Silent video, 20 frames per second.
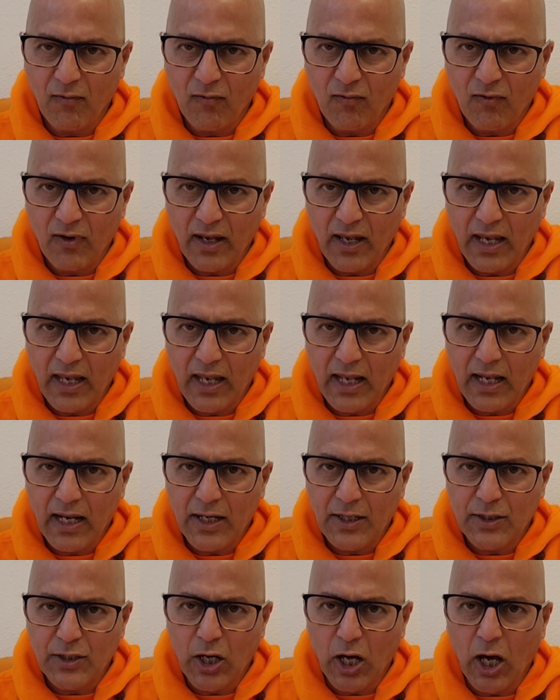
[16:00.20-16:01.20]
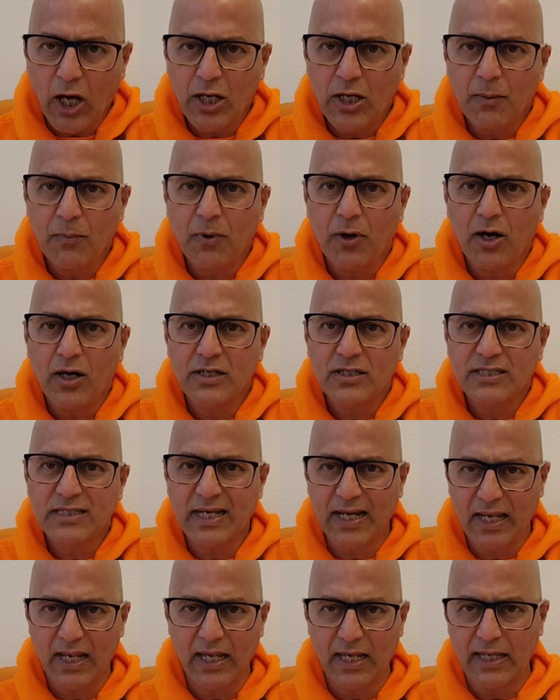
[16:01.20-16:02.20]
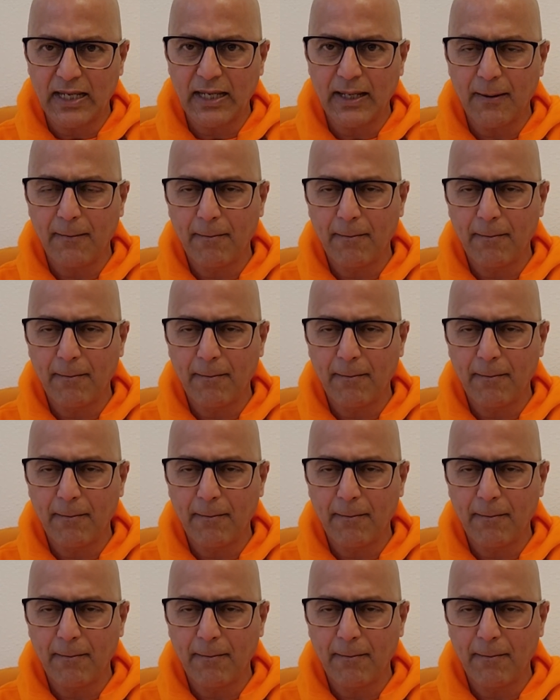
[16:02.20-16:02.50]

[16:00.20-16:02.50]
will dawn upon suddenly.